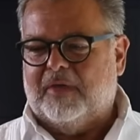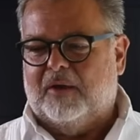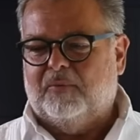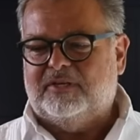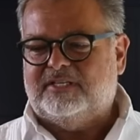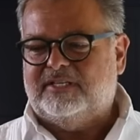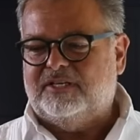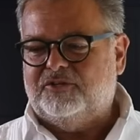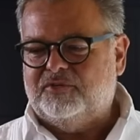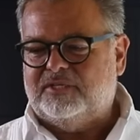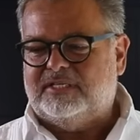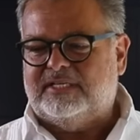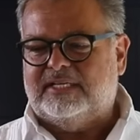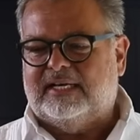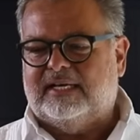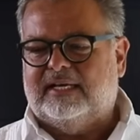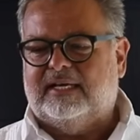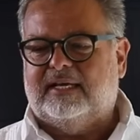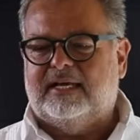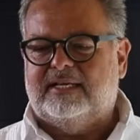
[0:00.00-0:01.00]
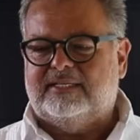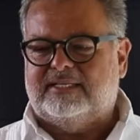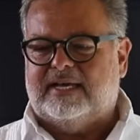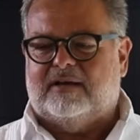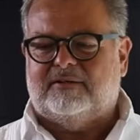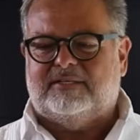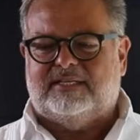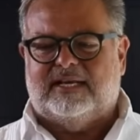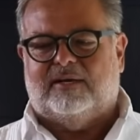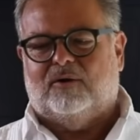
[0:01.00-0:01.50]
And what's interesting is
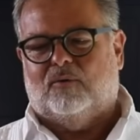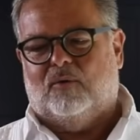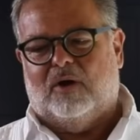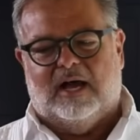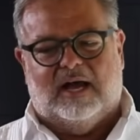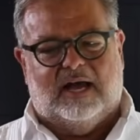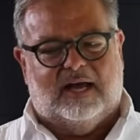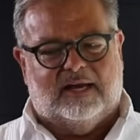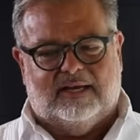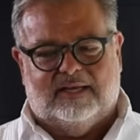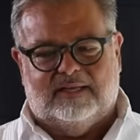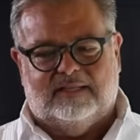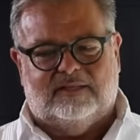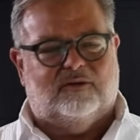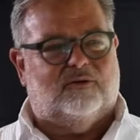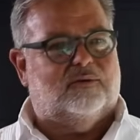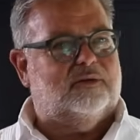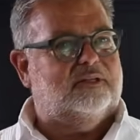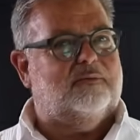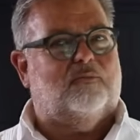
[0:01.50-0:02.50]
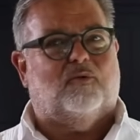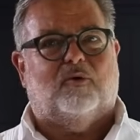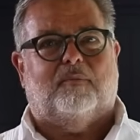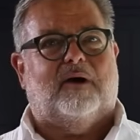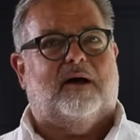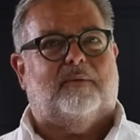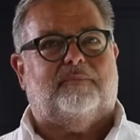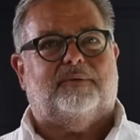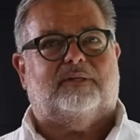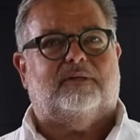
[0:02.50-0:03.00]
outside of Oaxaca, they're really more
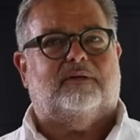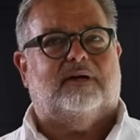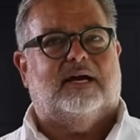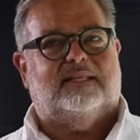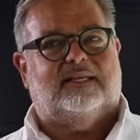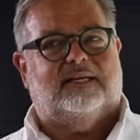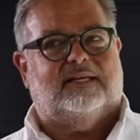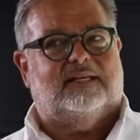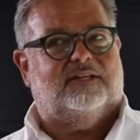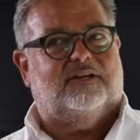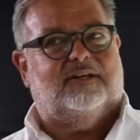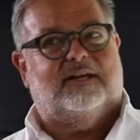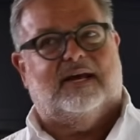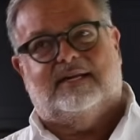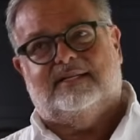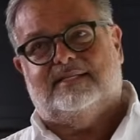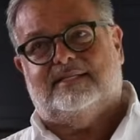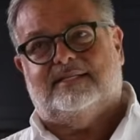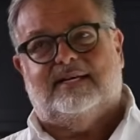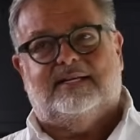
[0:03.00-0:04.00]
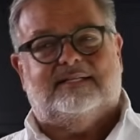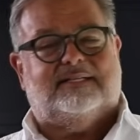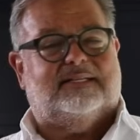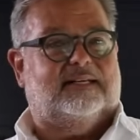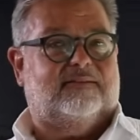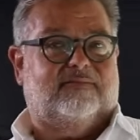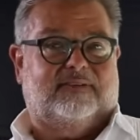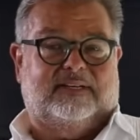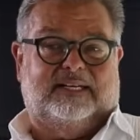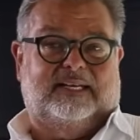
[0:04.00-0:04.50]
popular, I think, in the United States and
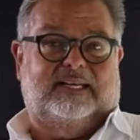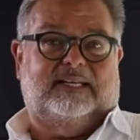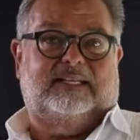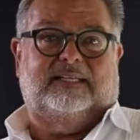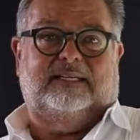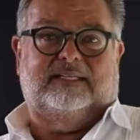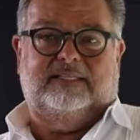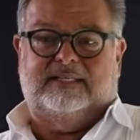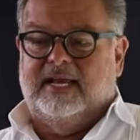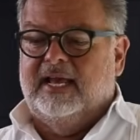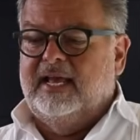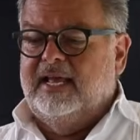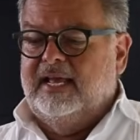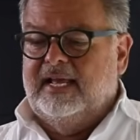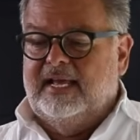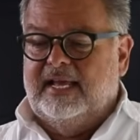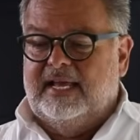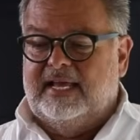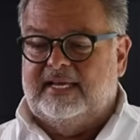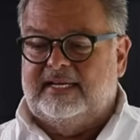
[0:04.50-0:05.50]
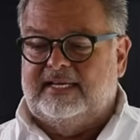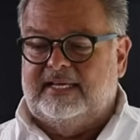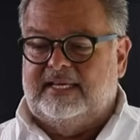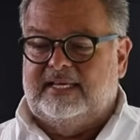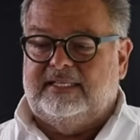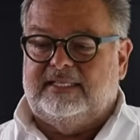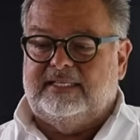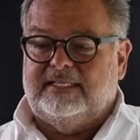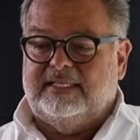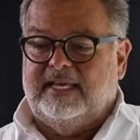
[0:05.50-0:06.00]
even in England. In
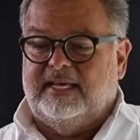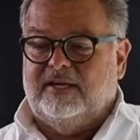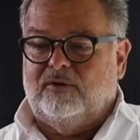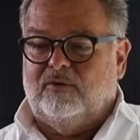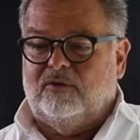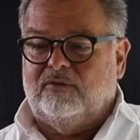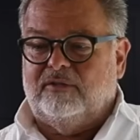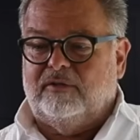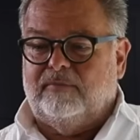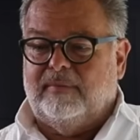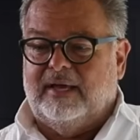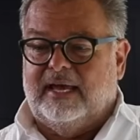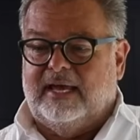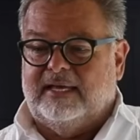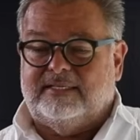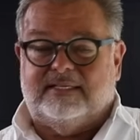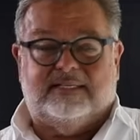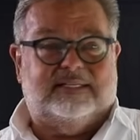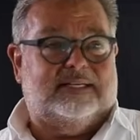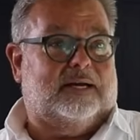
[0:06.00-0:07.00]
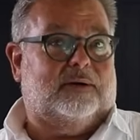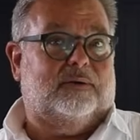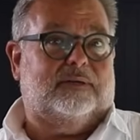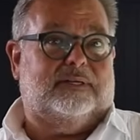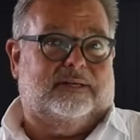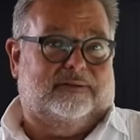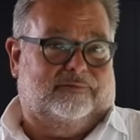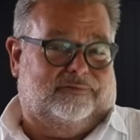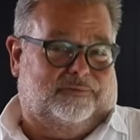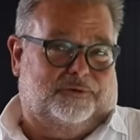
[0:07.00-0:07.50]
England, they grow them as a
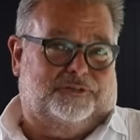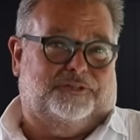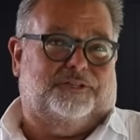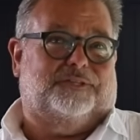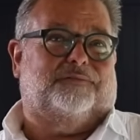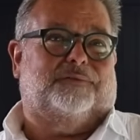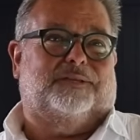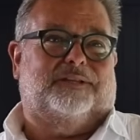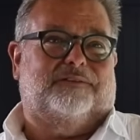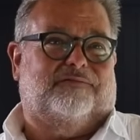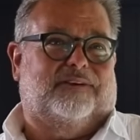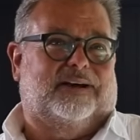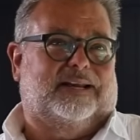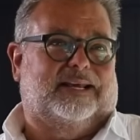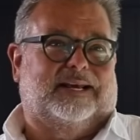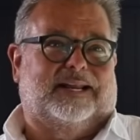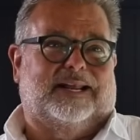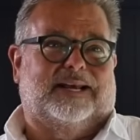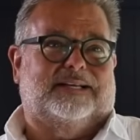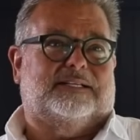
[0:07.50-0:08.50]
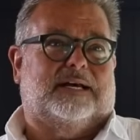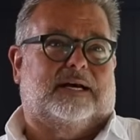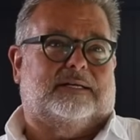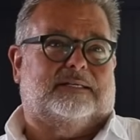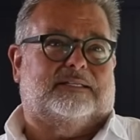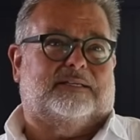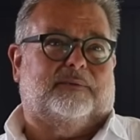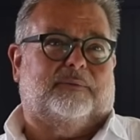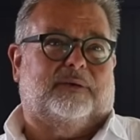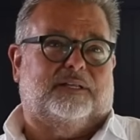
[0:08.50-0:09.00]
decorative, which is really funny. And I talked
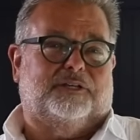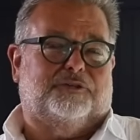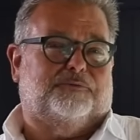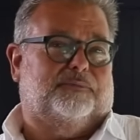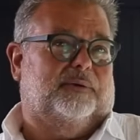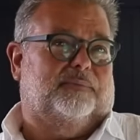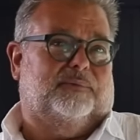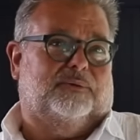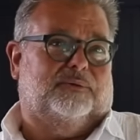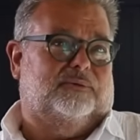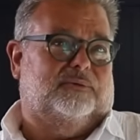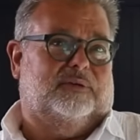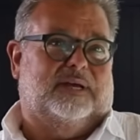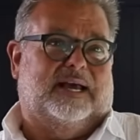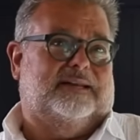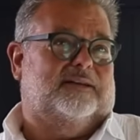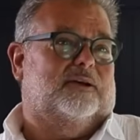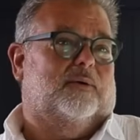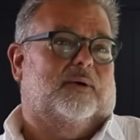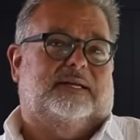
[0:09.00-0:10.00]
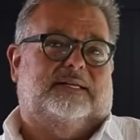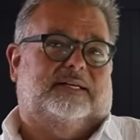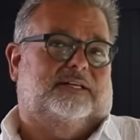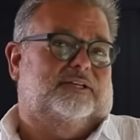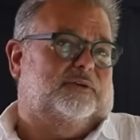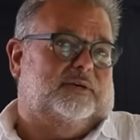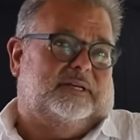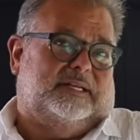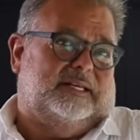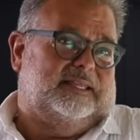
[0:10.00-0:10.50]
to some English people who had no idea you
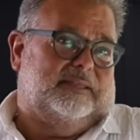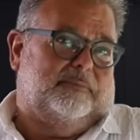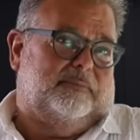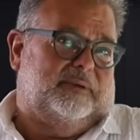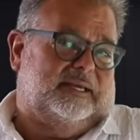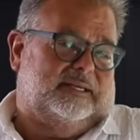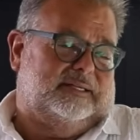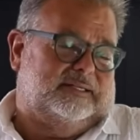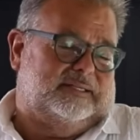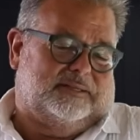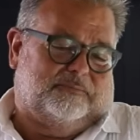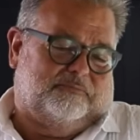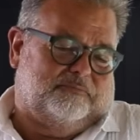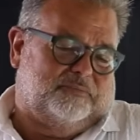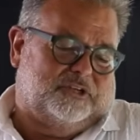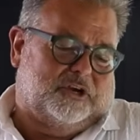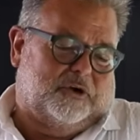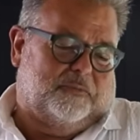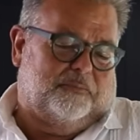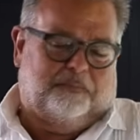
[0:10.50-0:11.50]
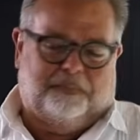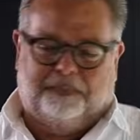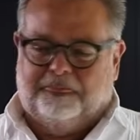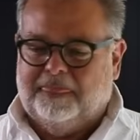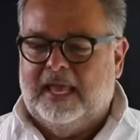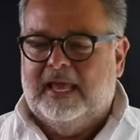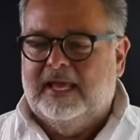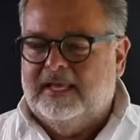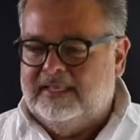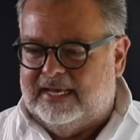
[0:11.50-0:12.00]
could eat the beans. So
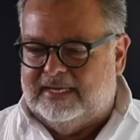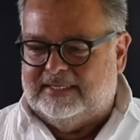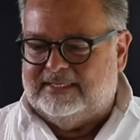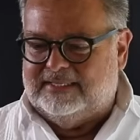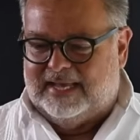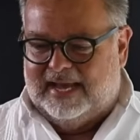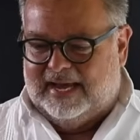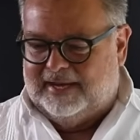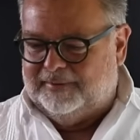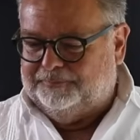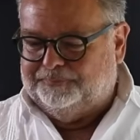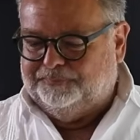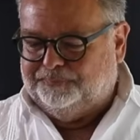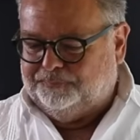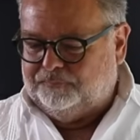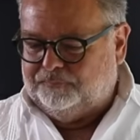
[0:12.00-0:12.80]
that's that.